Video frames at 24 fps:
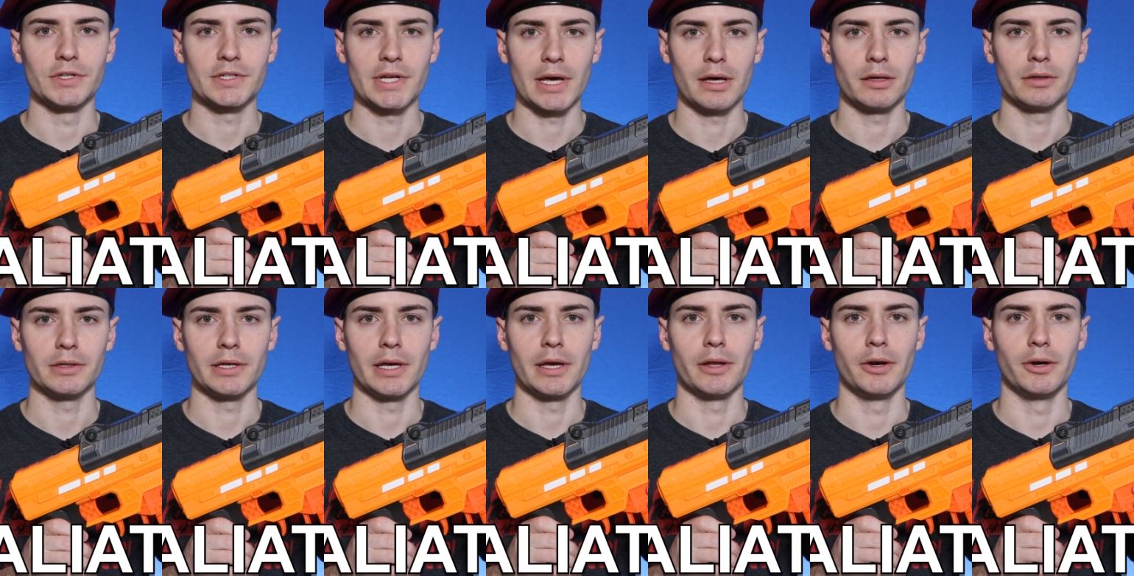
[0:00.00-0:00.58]

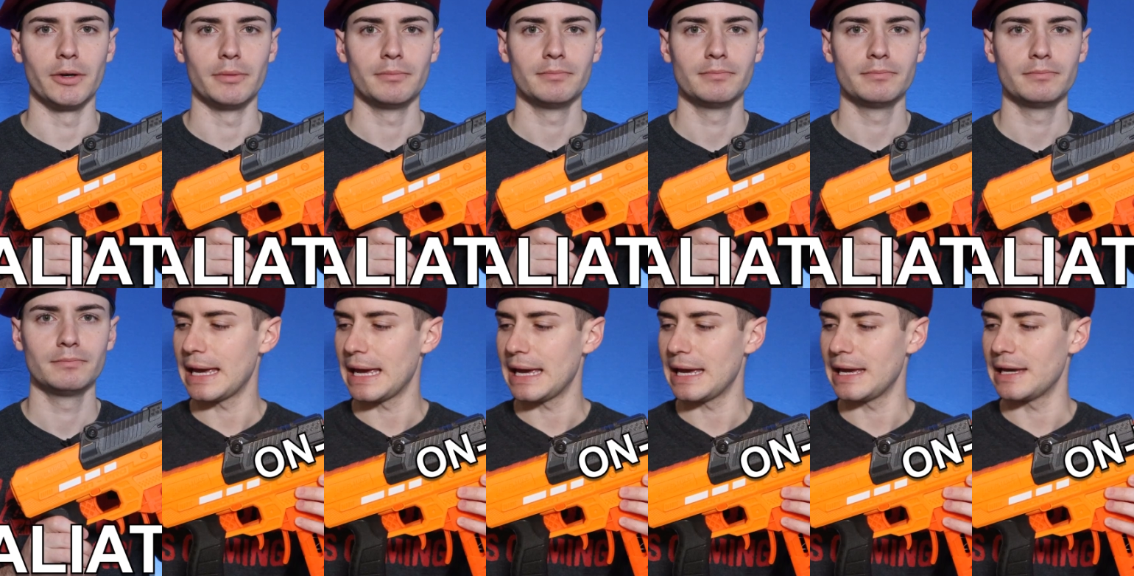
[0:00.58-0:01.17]
retaliator
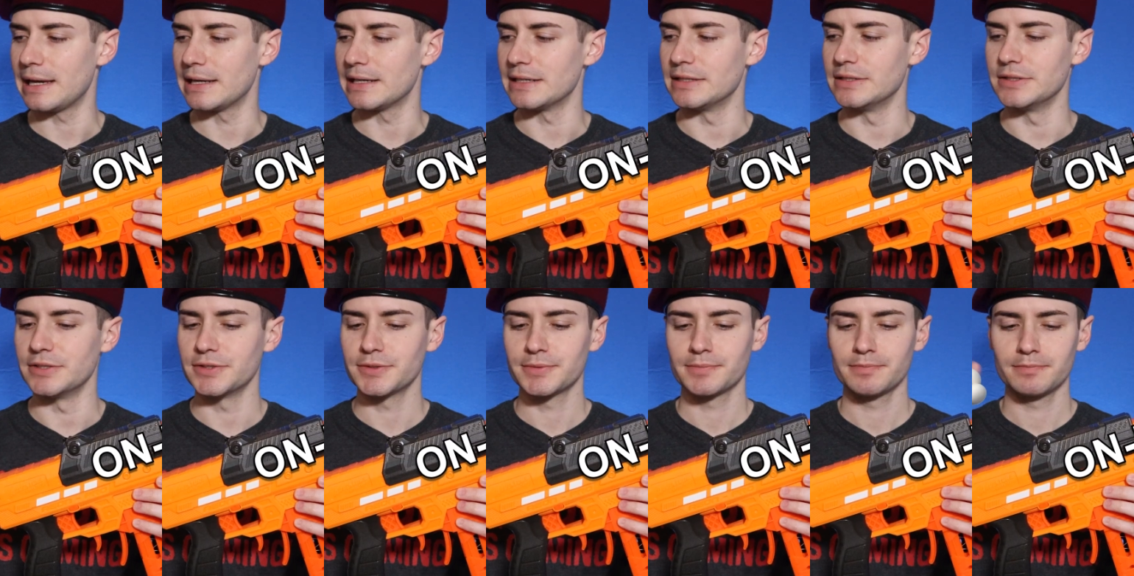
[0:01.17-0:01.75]

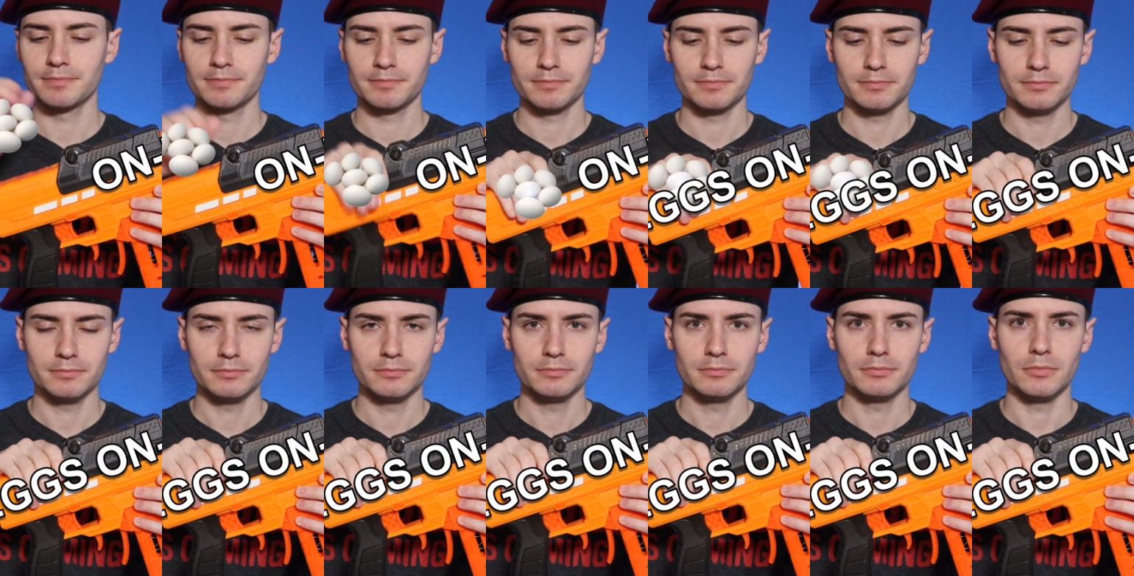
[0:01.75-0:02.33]
eggs
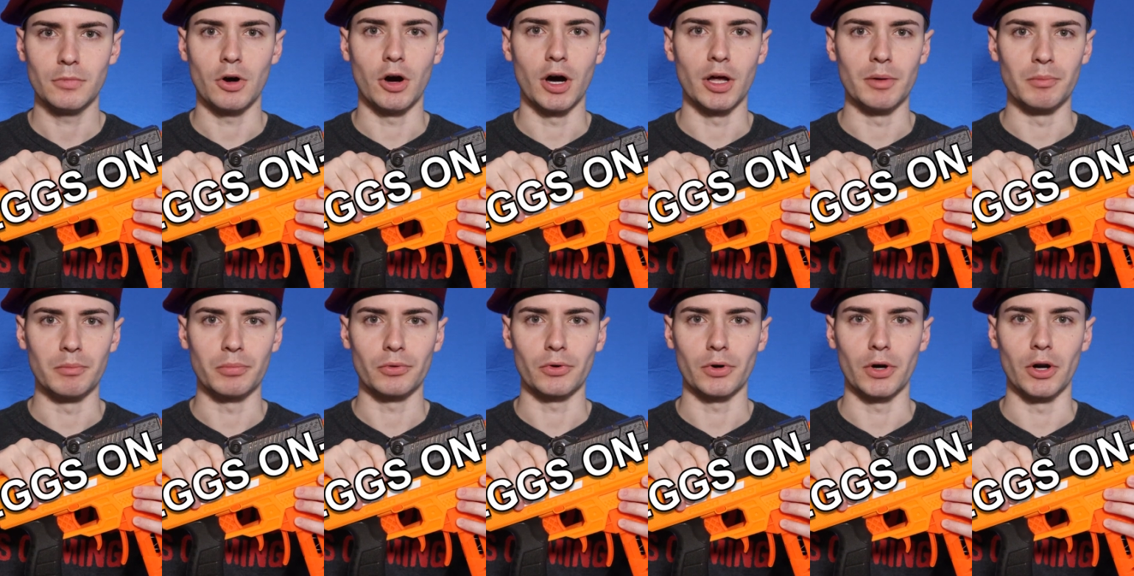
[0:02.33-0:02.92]

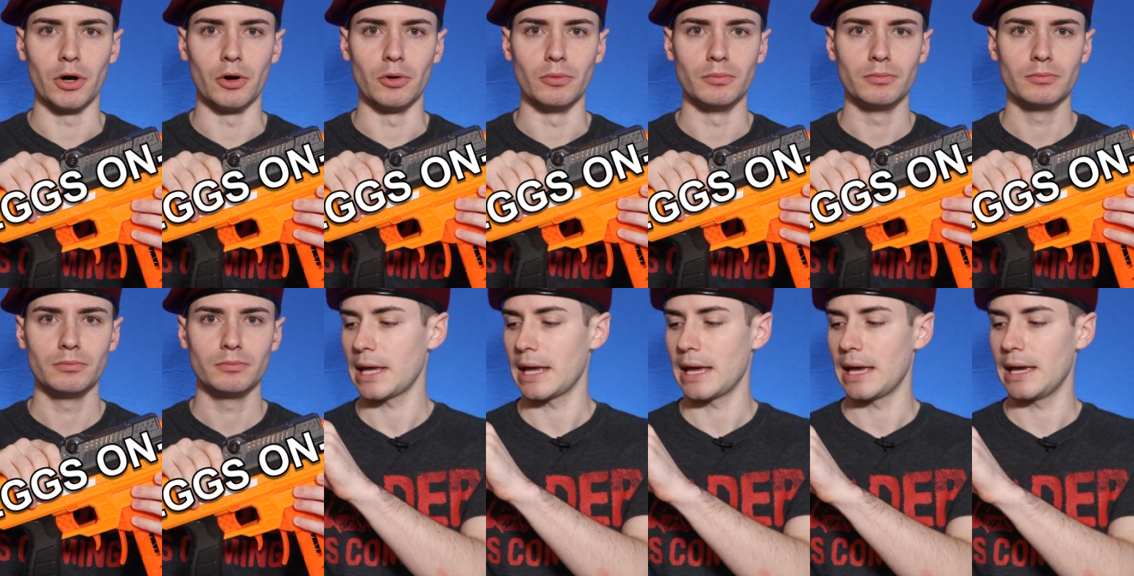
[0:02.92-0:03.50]
on pro
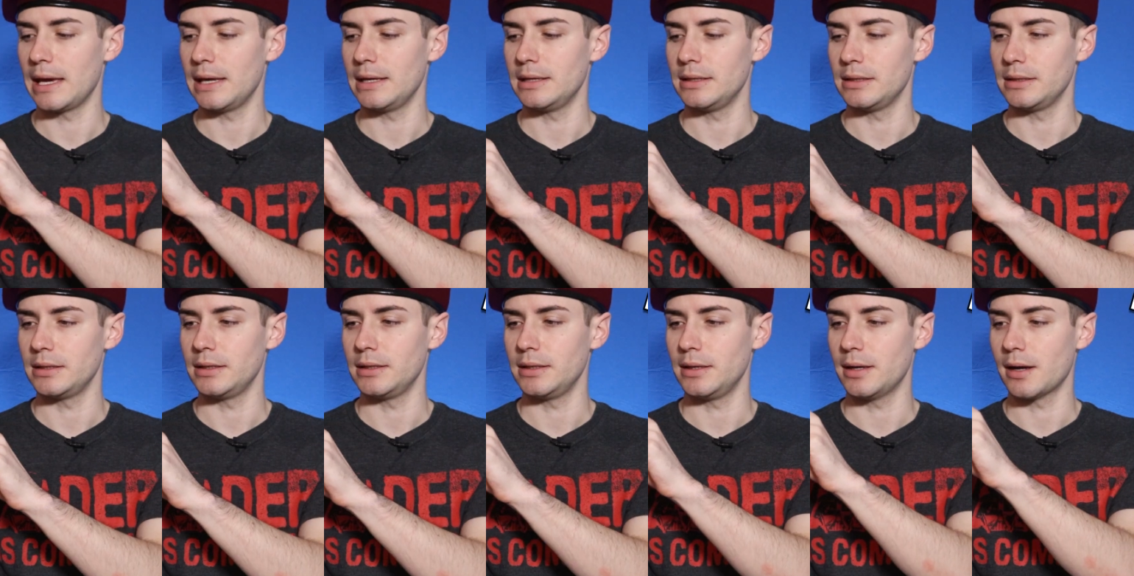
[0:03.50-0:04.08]
a
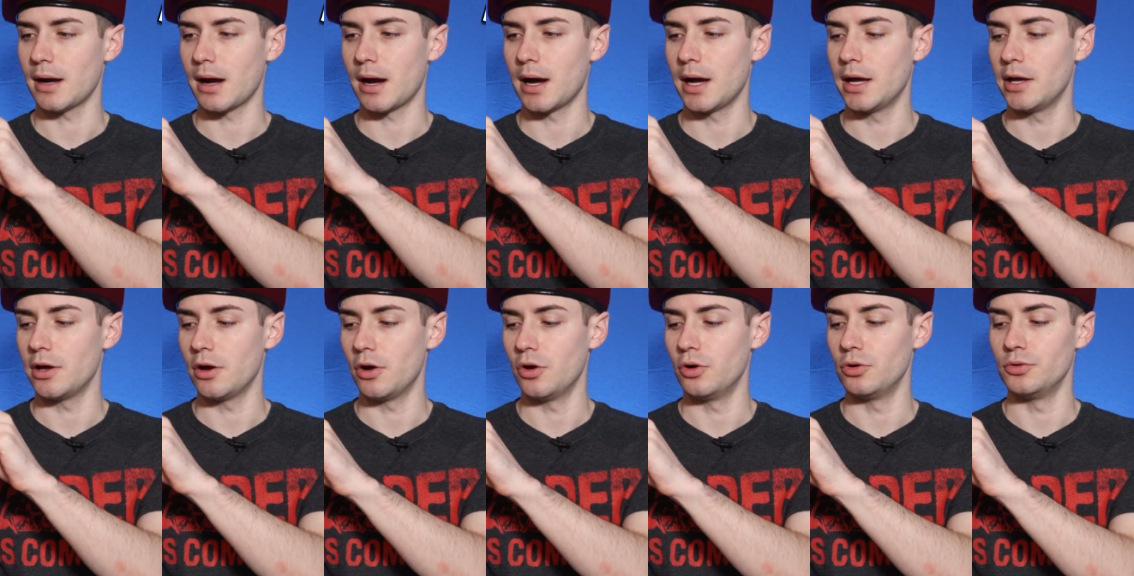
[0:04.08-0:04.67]
e
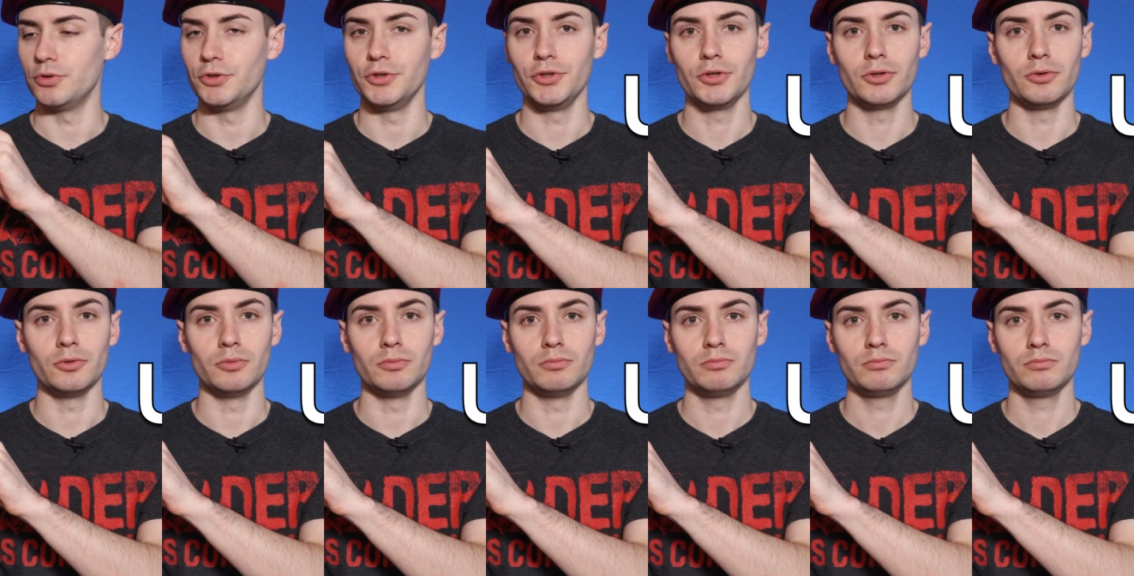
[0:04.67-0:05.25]
i o
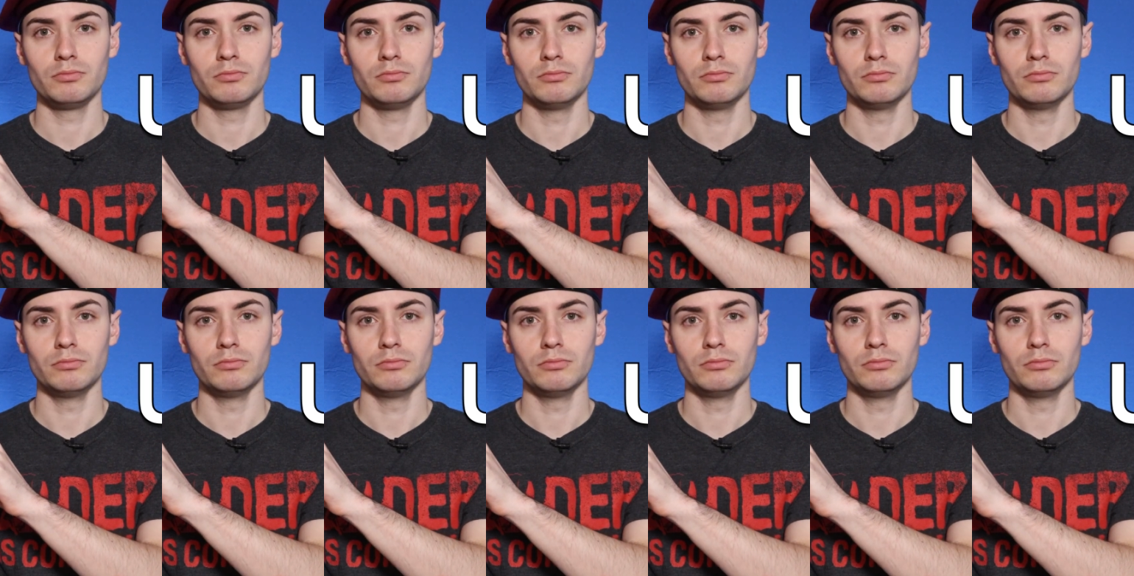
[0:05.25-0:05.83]
u
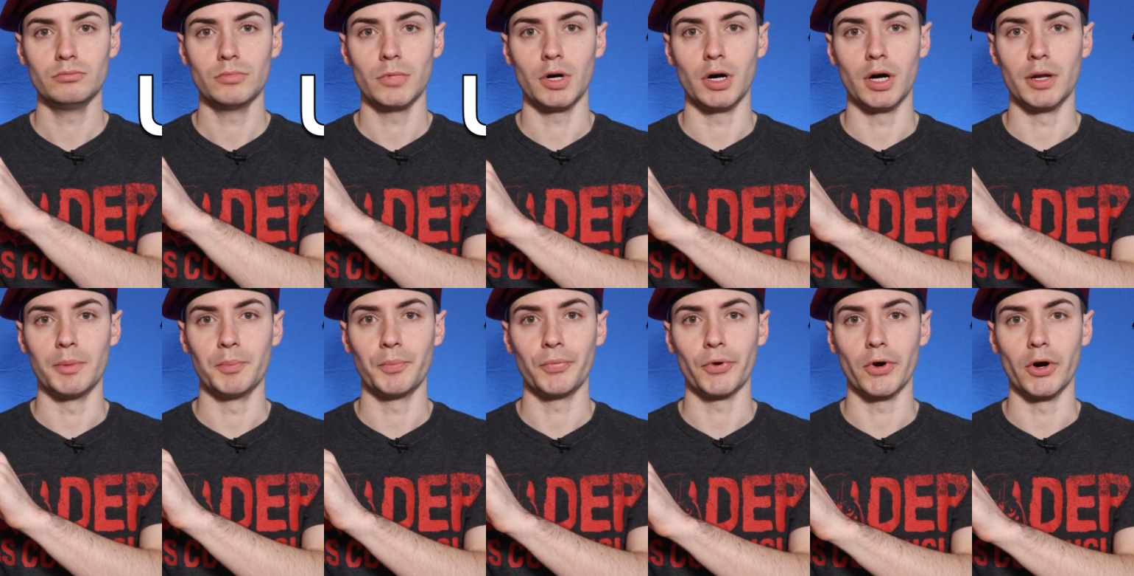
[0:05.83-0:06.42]

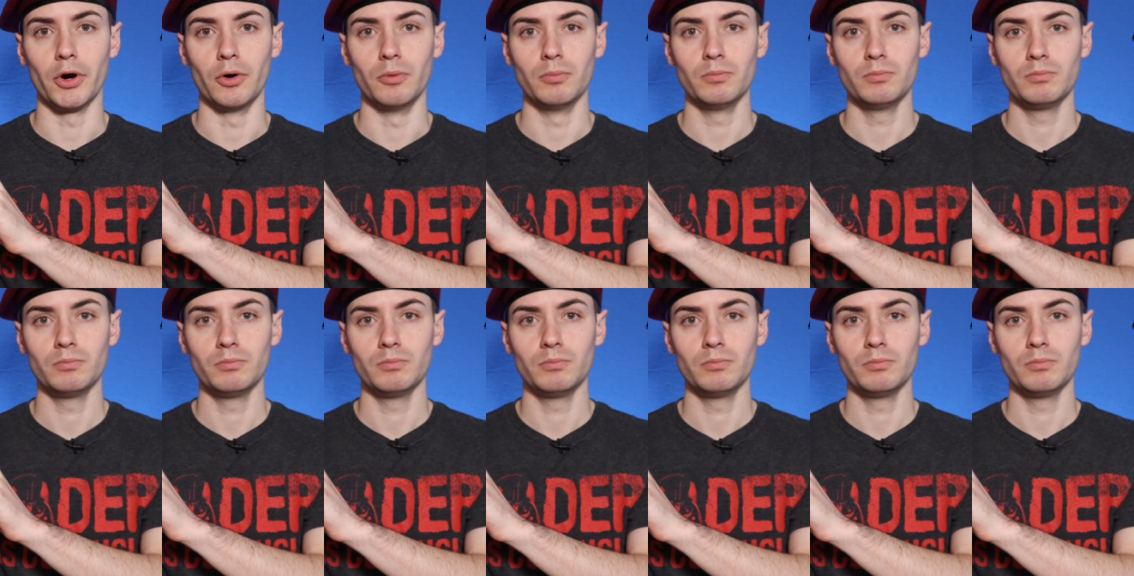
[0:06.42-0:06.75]
on pro